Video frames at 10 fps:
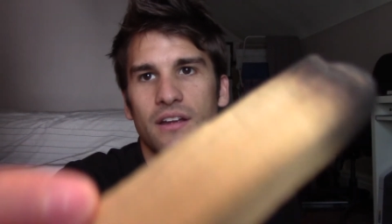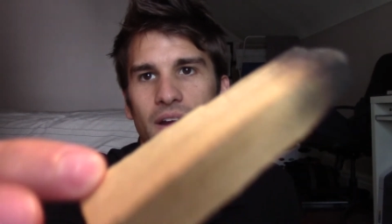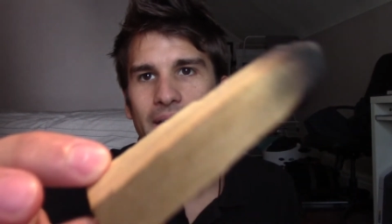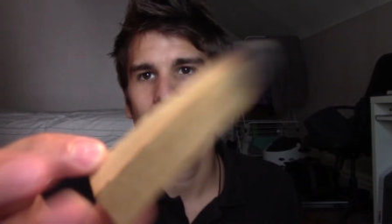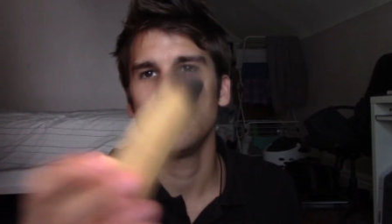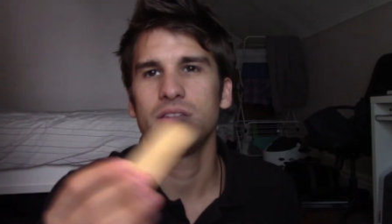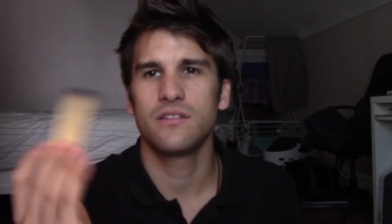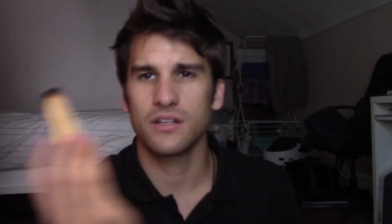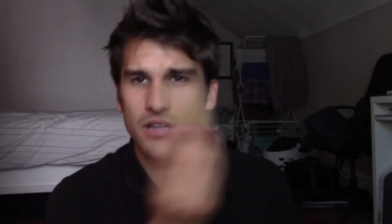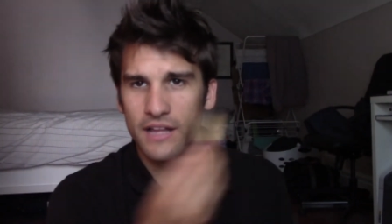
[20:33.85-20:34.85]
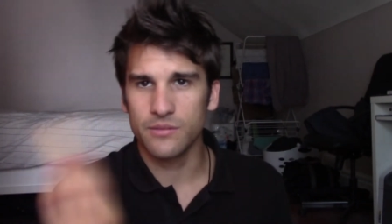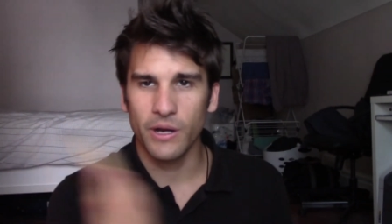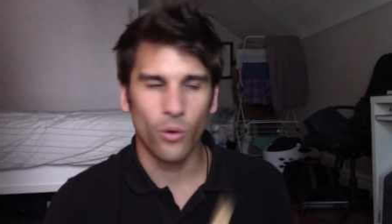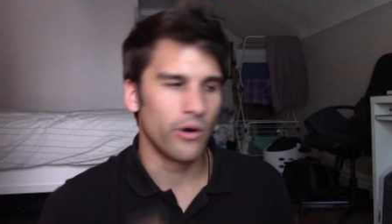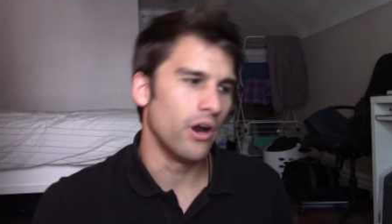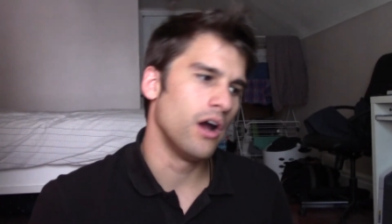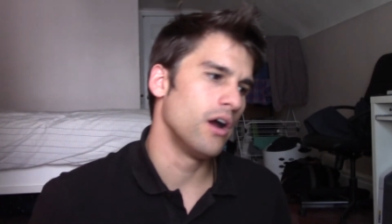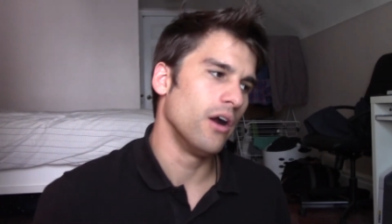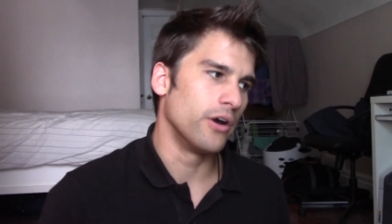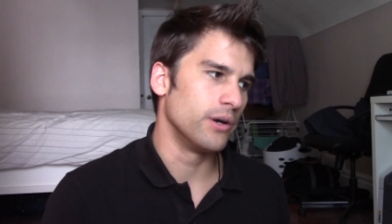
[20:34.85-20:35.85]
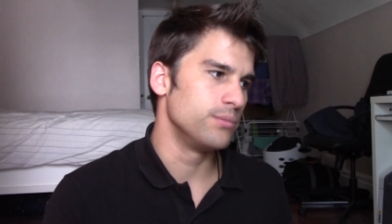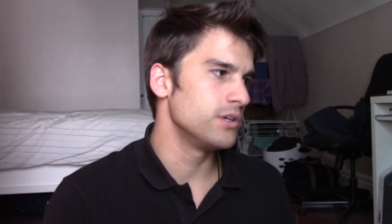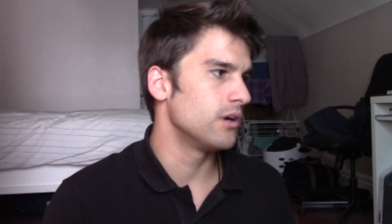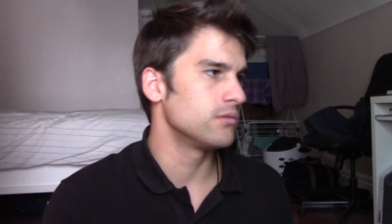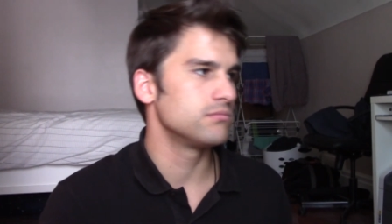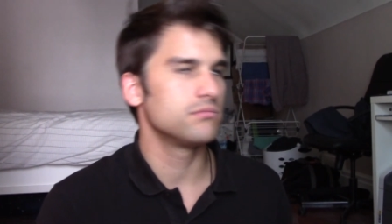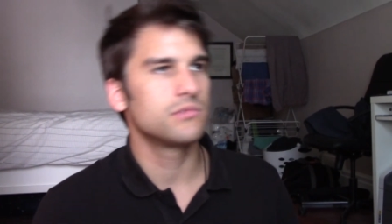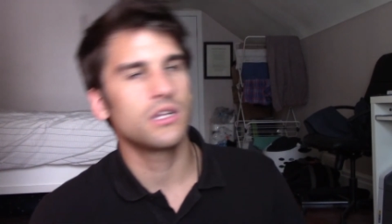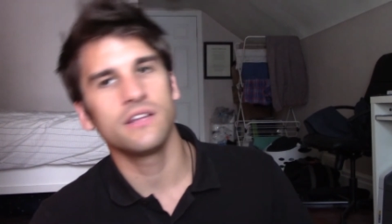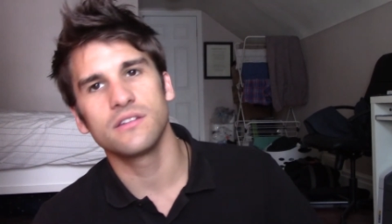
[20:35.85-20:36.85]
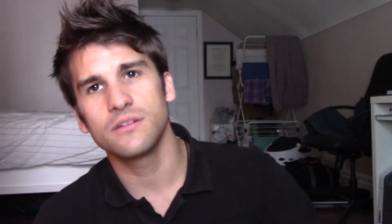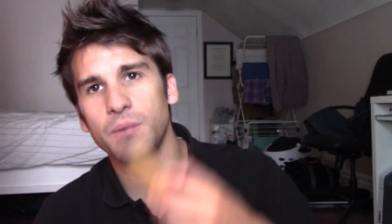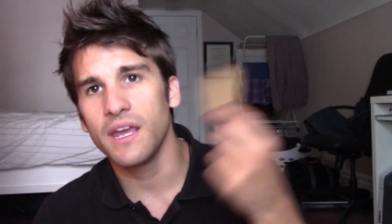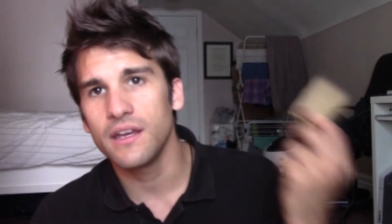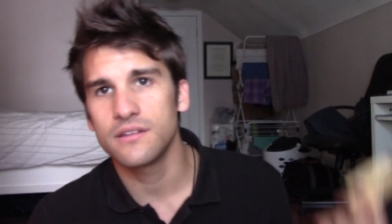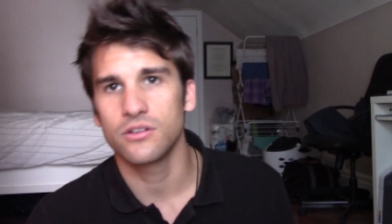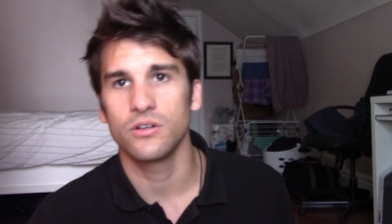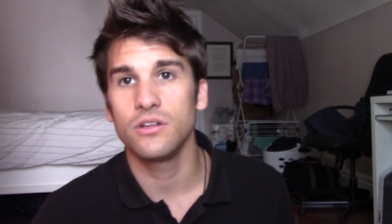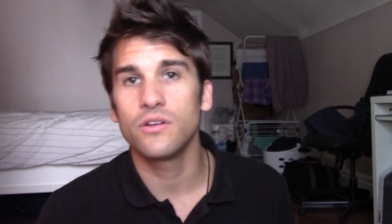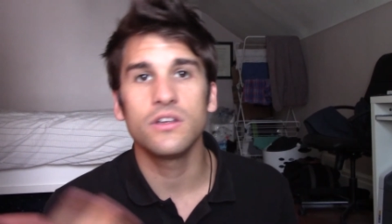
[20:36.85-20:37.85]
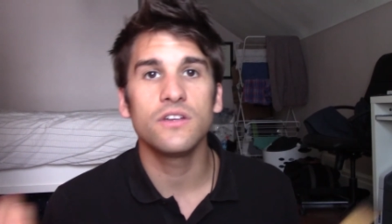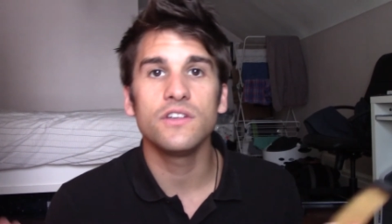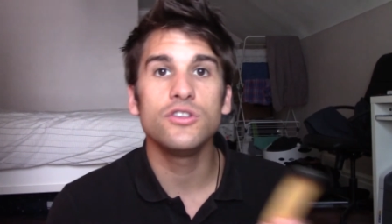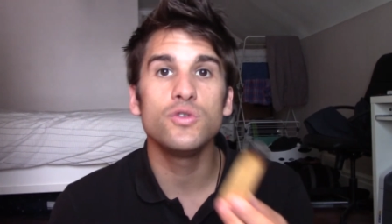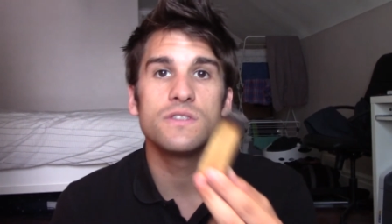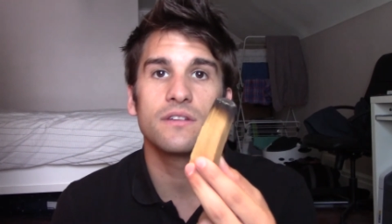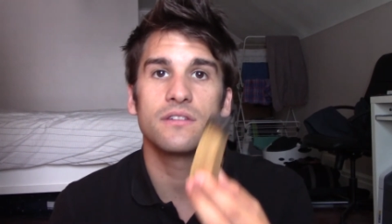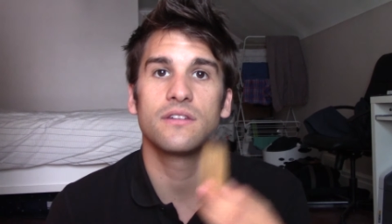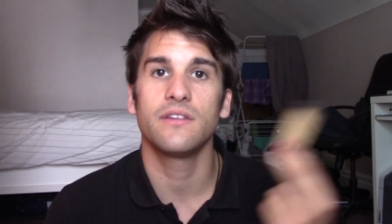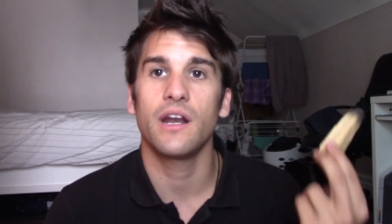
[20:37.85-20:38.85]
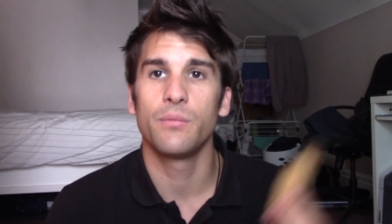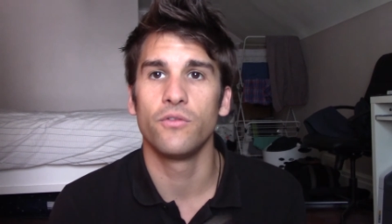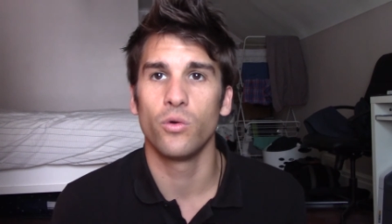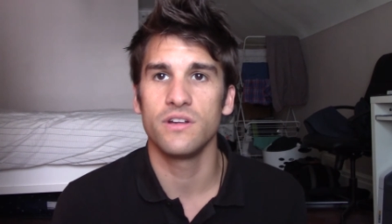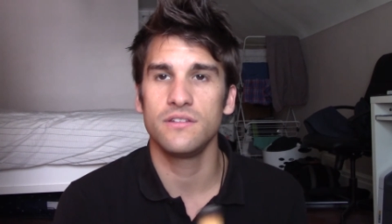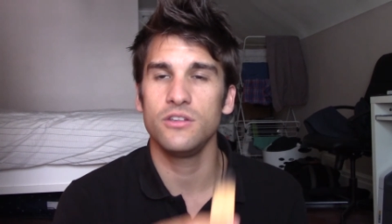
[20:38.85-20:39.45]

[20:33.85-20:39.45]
To cleanse my aura, or, you know, cleanse a space, or you could even use this to set up a vortex.